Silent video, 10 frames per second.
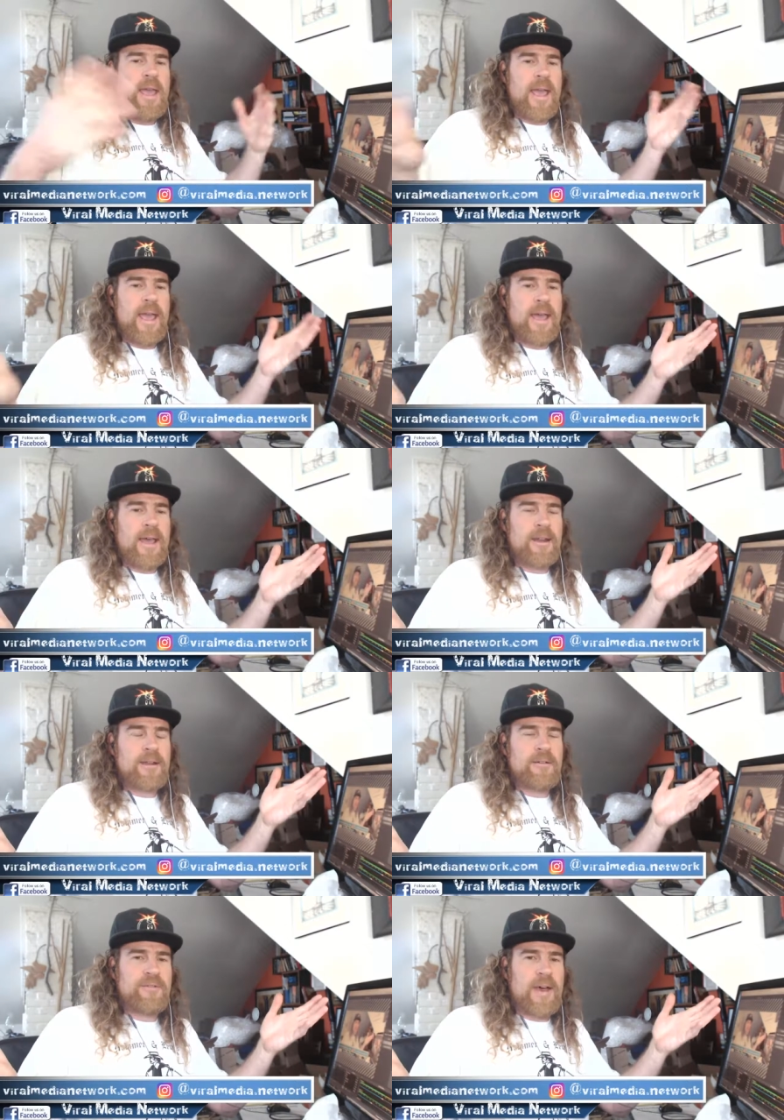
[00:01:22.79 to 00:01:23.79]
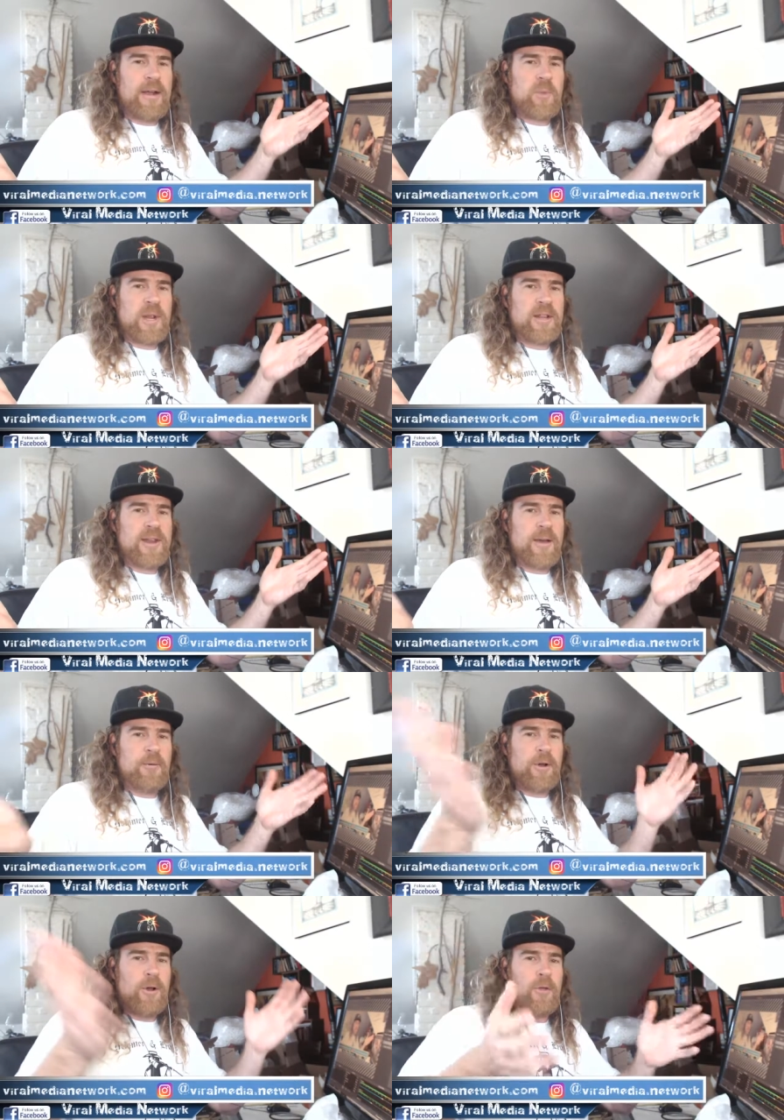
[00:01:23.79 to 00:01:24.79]
And Viral Media
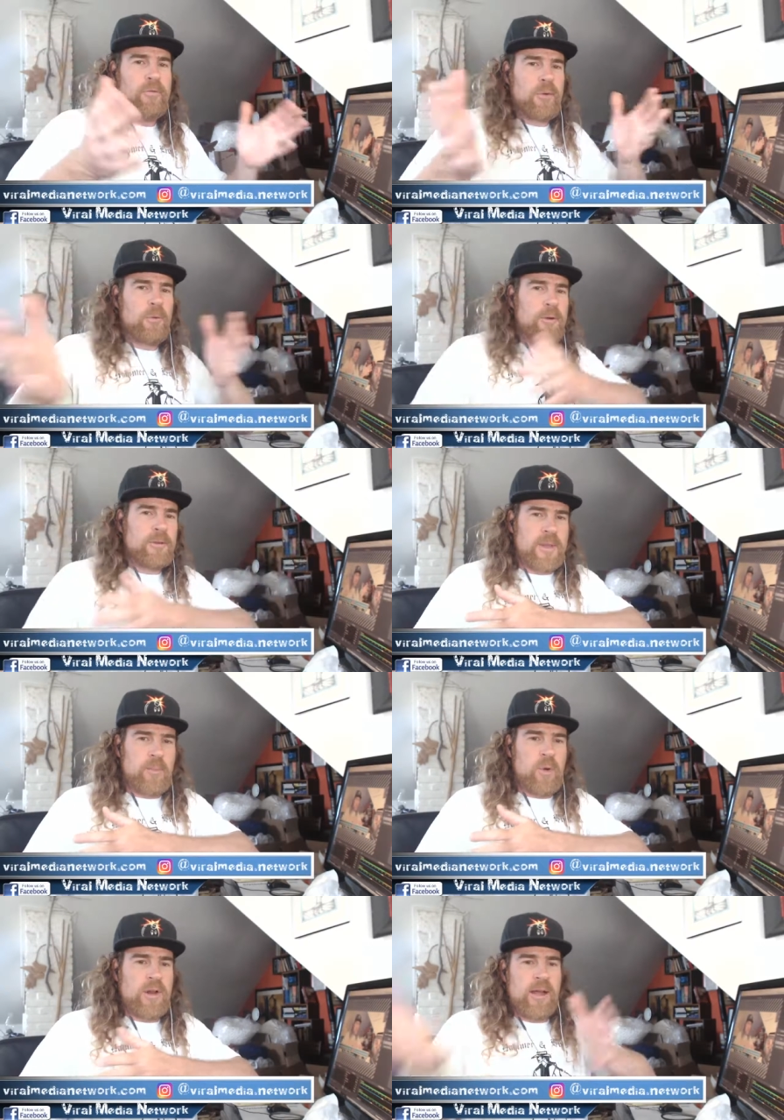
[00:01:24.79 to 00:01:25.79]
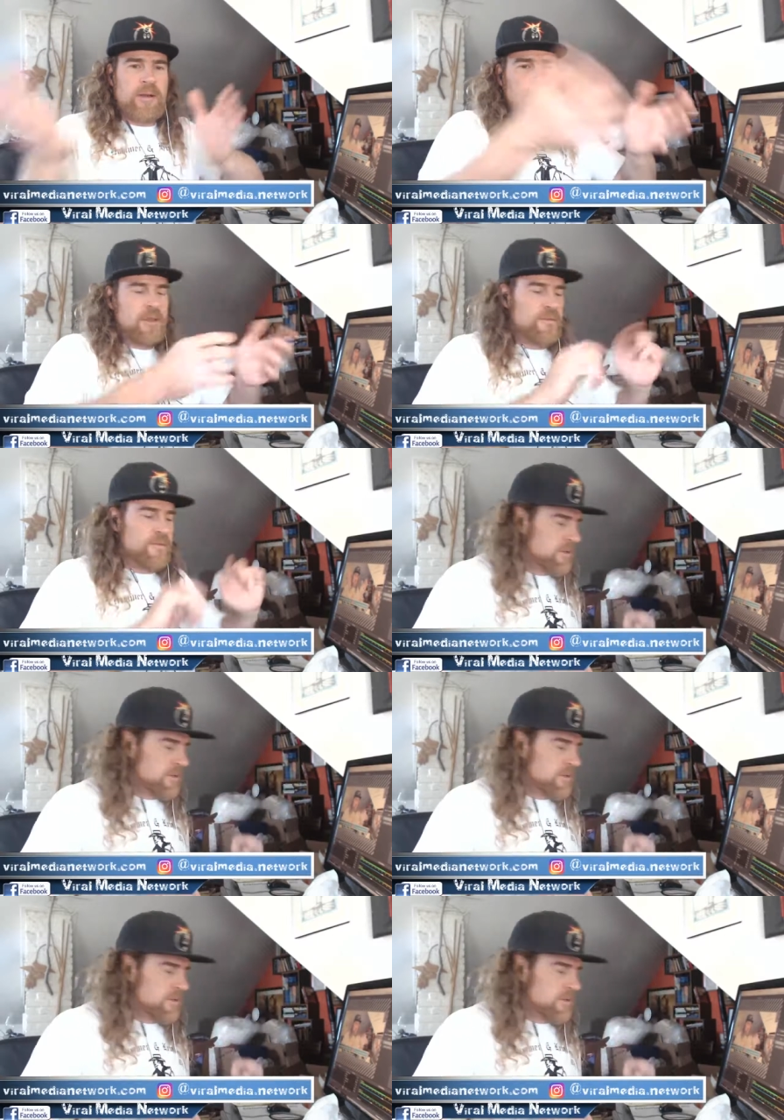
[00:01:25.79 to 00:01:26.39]
Network, all three words separated out, is how you find